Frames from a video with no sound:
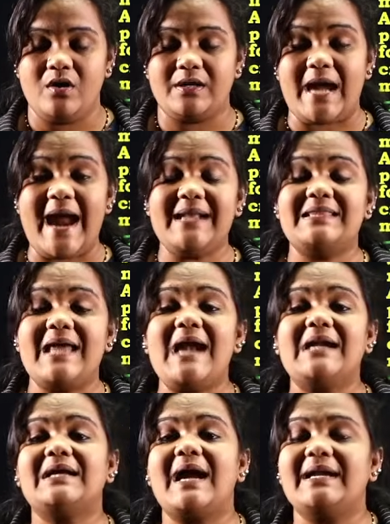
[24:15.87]
And
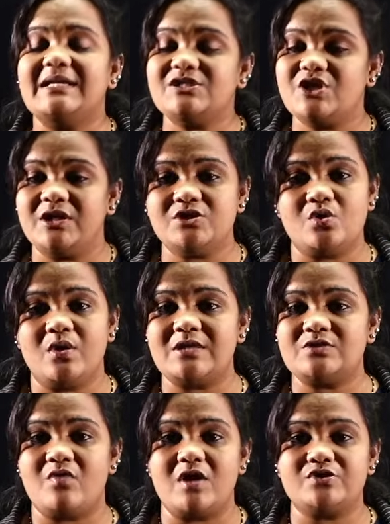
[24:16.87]
that condition is known
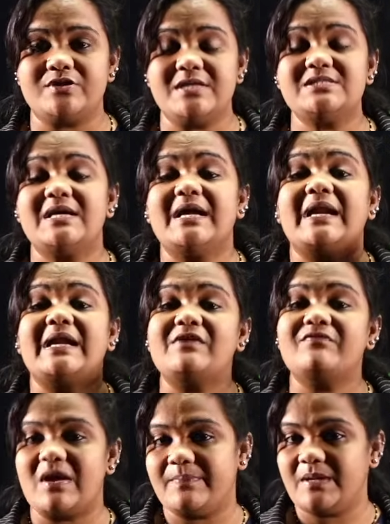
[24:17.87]
as what, students?
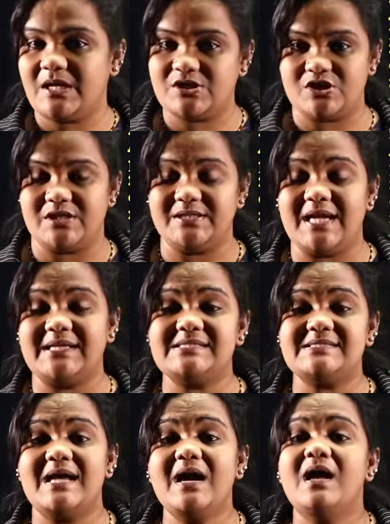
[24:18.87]
Reverberation. That
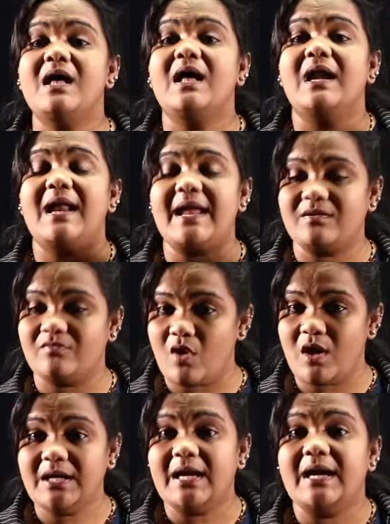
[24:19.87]
is the
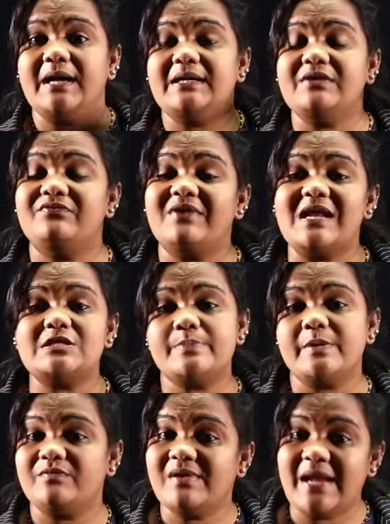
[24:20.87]
what? Difference
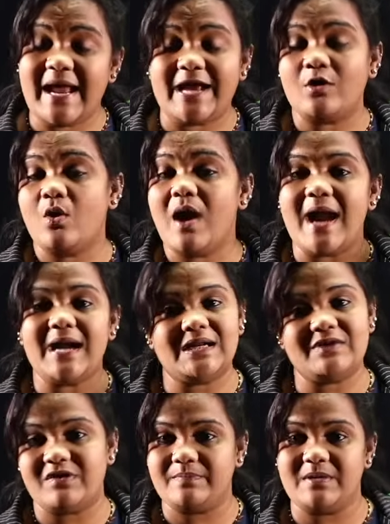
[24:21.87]
between echo and
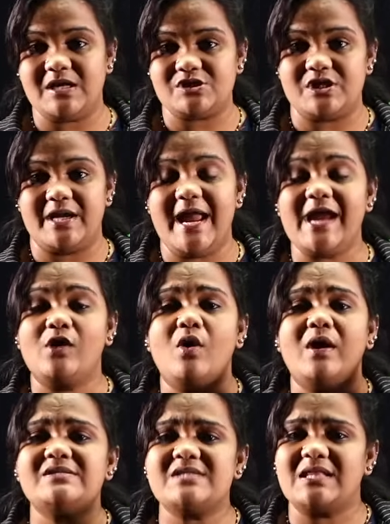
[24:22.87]
reverberation. Echo
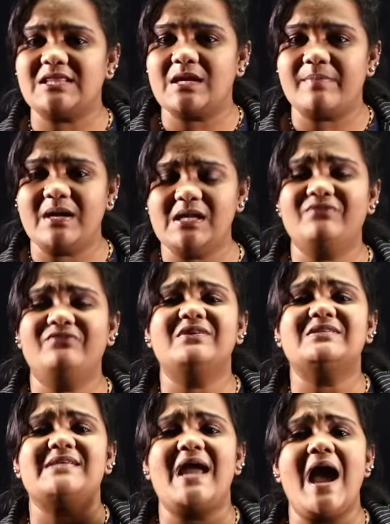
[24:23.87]
is nothing but if we
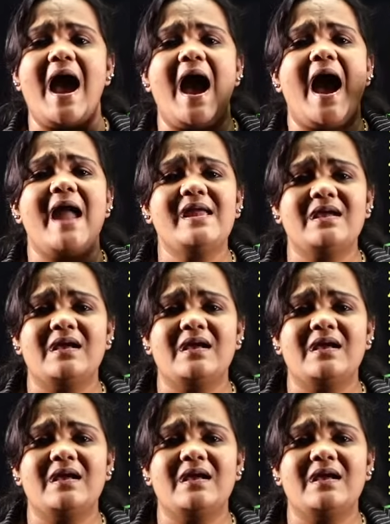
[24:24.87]
say hi,